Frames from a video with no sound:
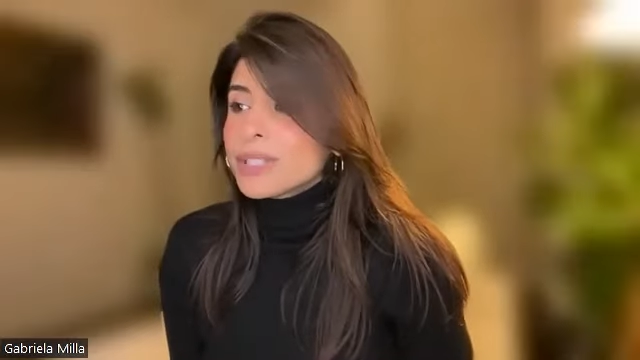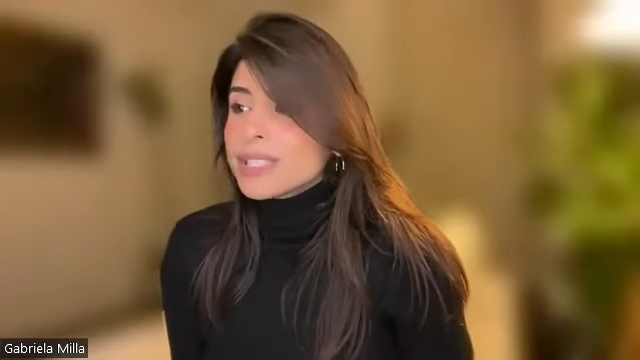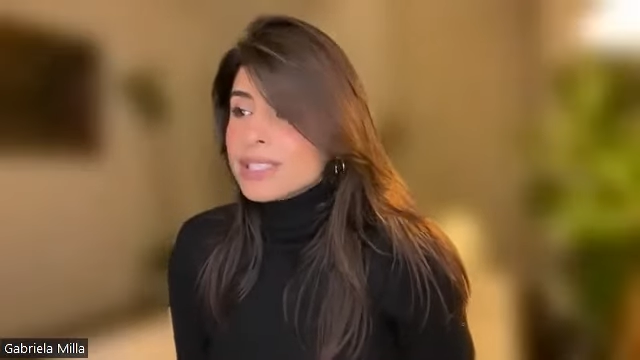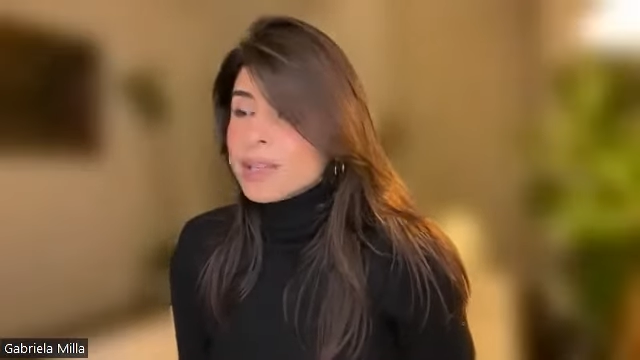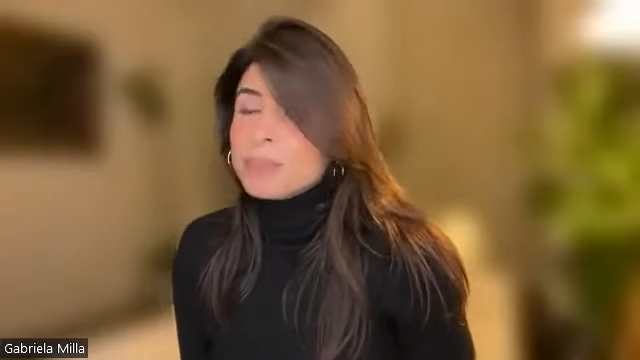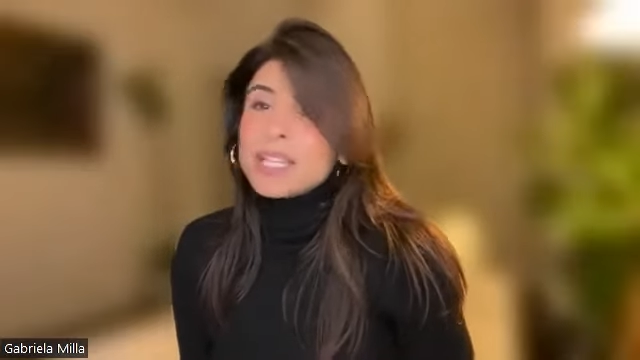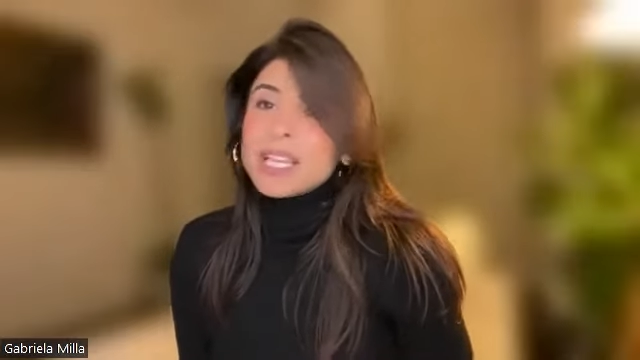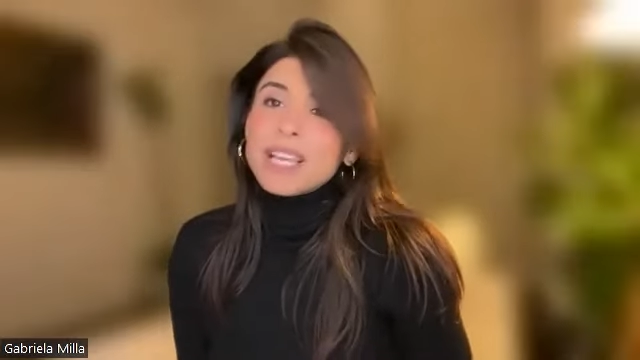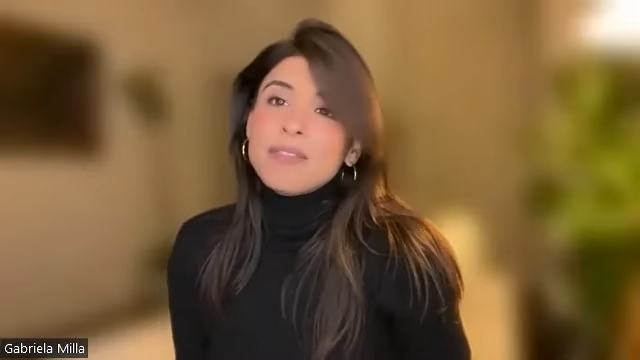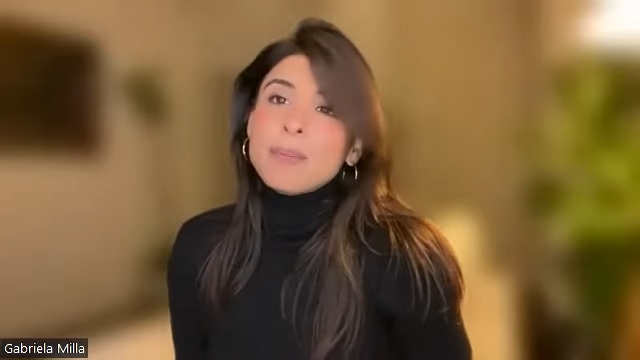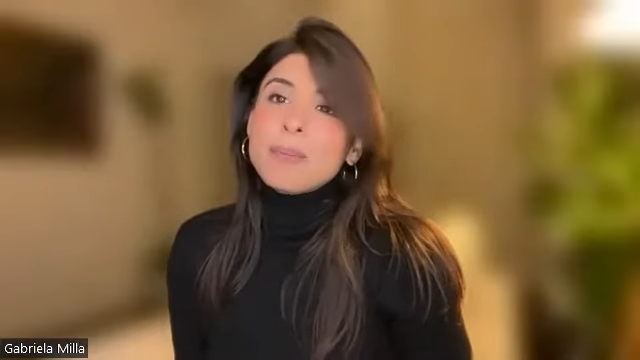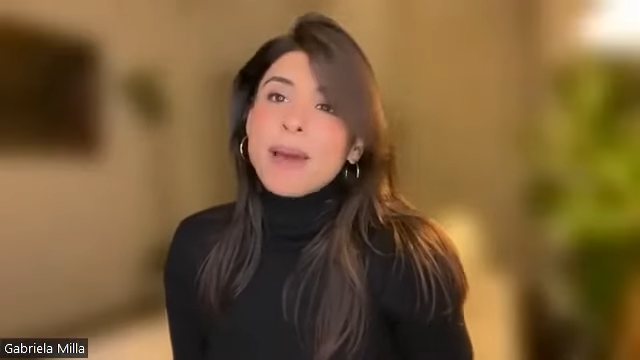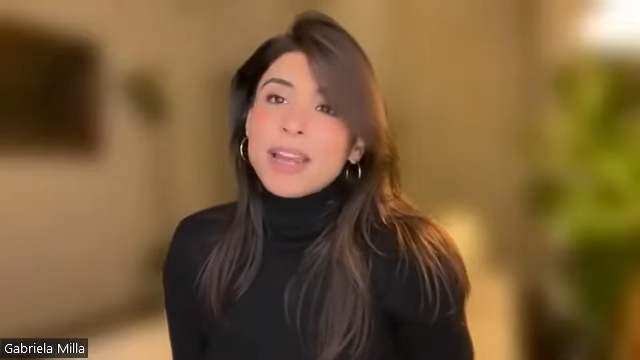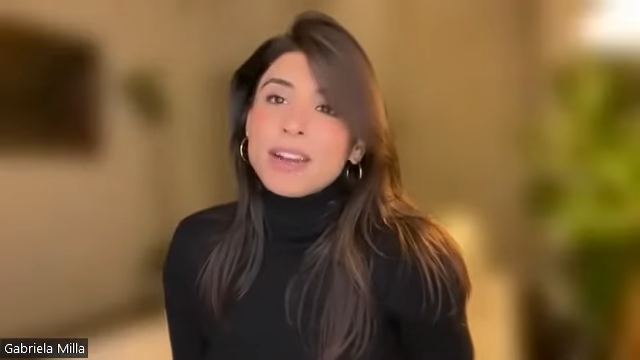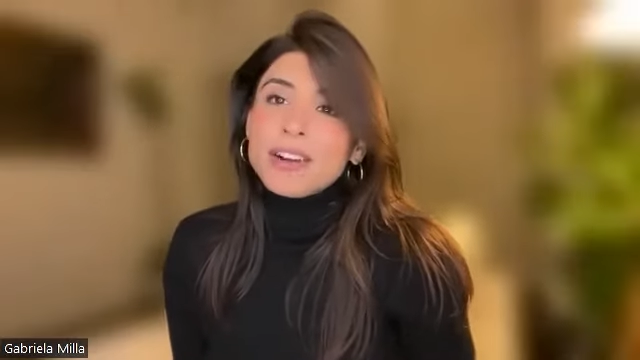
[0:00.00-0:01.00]
or something
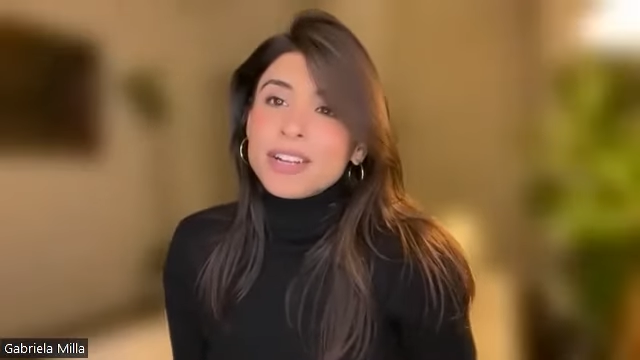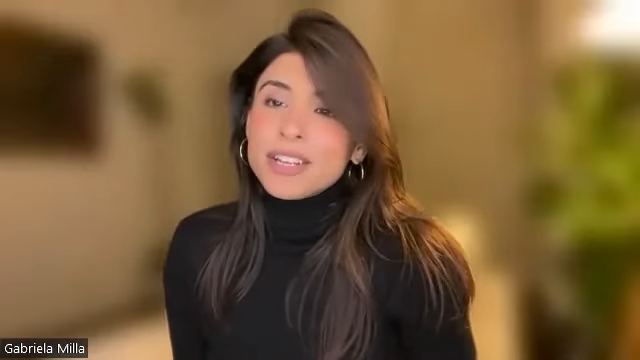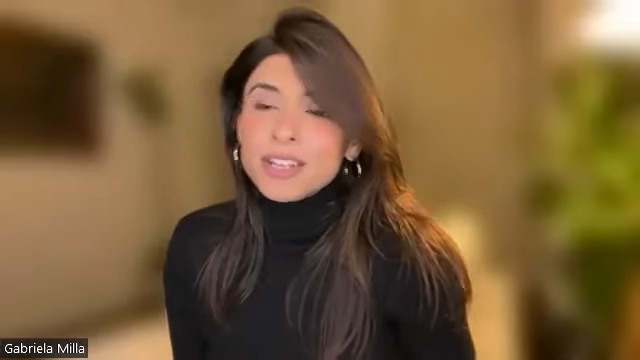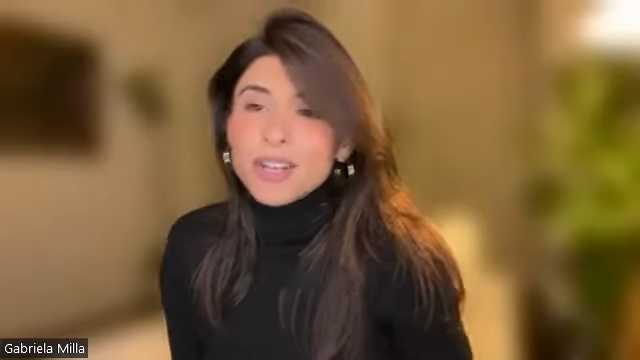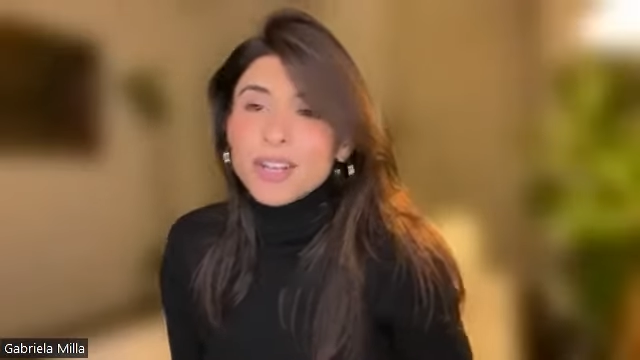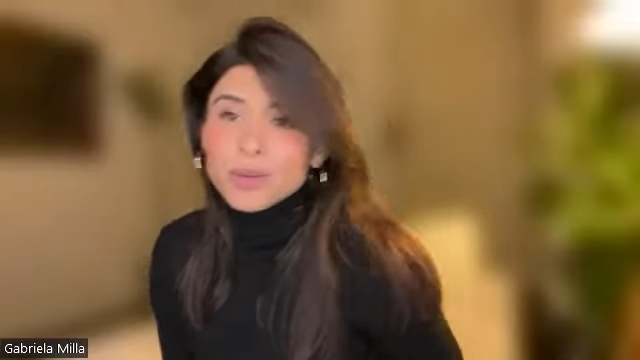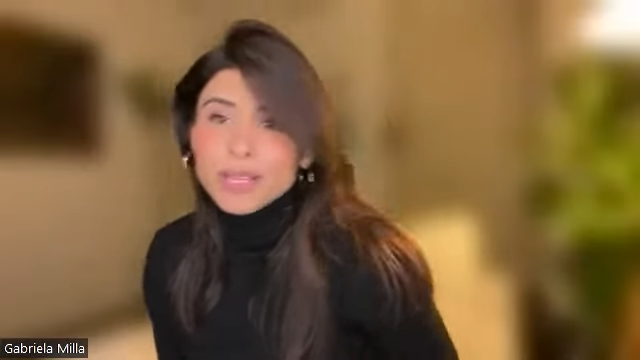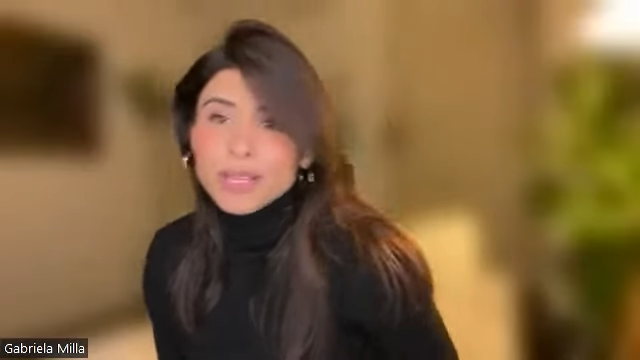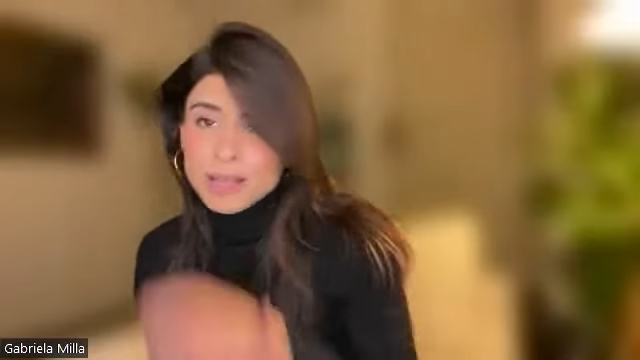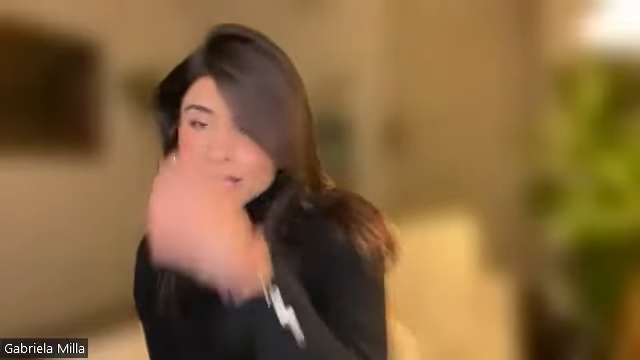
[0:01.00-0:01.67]
even better. You know,